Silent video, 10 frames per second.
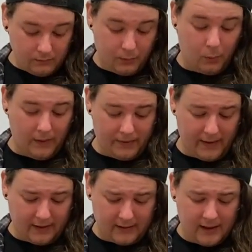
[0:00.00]
But one
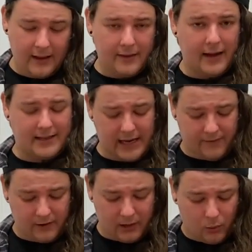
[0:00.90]
thing that I
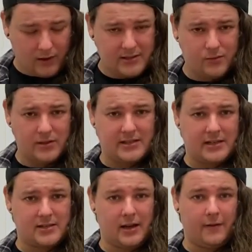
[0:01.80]
definitely wanted was
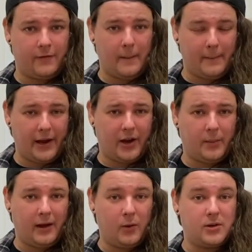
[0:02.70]
this front pickup
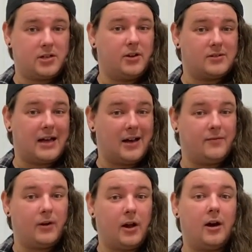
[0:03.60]
here, which I use a hell
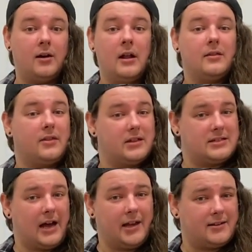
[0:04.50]
of a lot. The
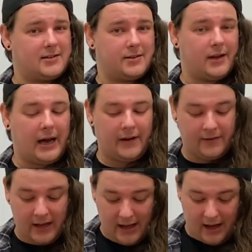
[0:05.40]
Scythe doesn't have.
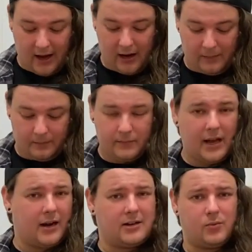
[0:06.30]
And
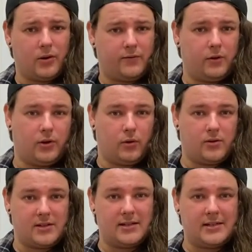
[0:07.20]
I didn't want a Floyd
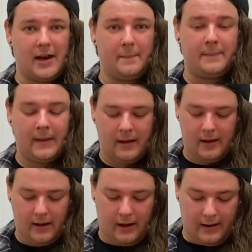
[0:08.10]
Rose at the time,
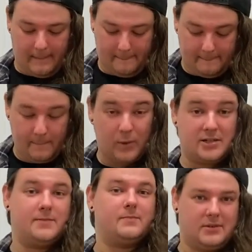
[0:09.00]

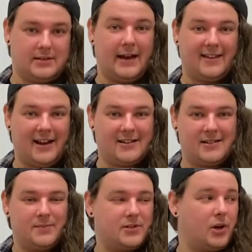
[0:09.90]
which the Scythe
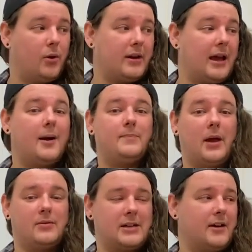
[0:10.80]
has. So yeah,
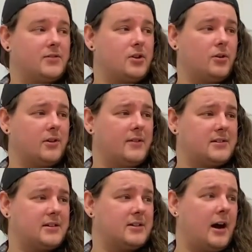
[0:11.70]
I was kind of sold on this
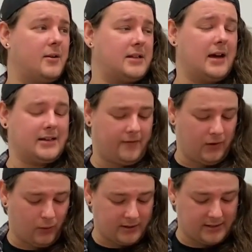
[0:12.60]
guitar. I
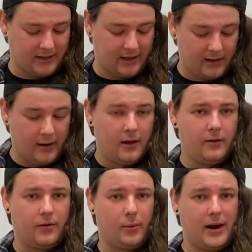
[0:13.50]
definitely wanted the
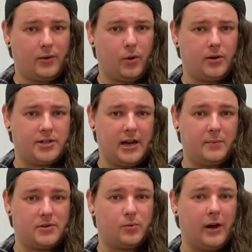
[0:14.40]
Randy Rhoads
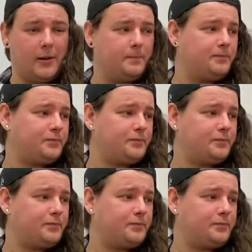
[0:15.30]
shape as well.